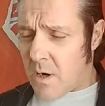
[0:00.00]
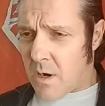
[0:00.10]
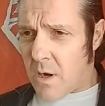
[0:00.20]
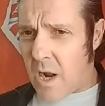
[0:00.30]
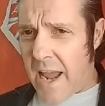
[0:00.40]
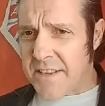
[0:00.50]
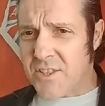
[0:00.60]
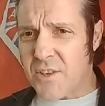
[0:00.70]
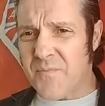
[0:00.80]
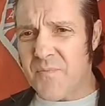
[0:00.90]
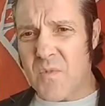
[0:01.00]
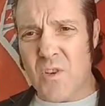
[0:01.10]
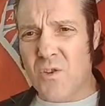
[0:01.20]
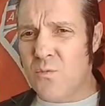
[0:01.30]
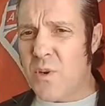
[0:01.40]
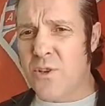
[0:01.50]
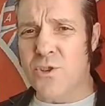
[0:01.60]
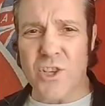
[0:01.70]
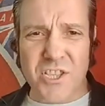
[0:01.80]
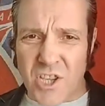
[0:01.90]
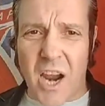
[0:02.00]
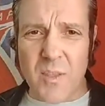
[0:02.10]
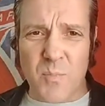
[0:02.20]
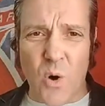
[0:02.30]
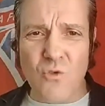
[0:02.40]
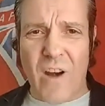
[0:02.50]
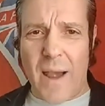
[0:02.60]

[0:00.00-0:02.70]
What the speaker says: And we usually start the programme